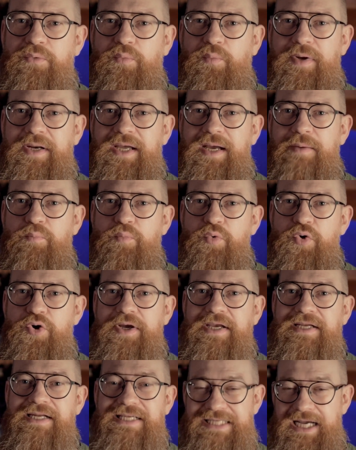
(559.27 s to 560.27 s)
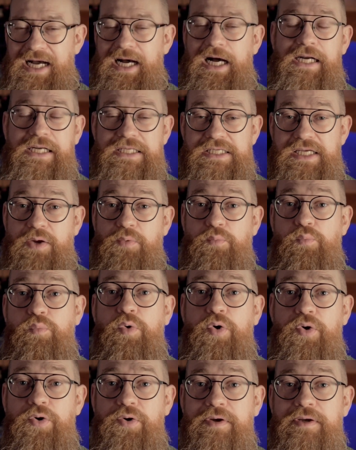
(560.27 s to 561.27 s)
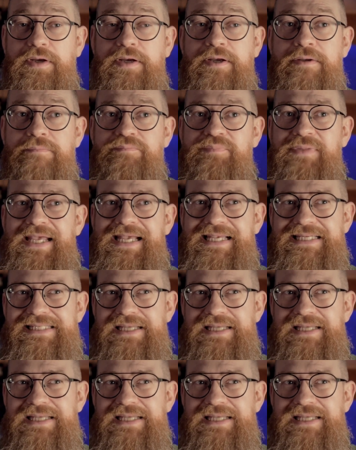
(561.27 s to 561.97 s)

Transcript: when I'm working as hard as I work is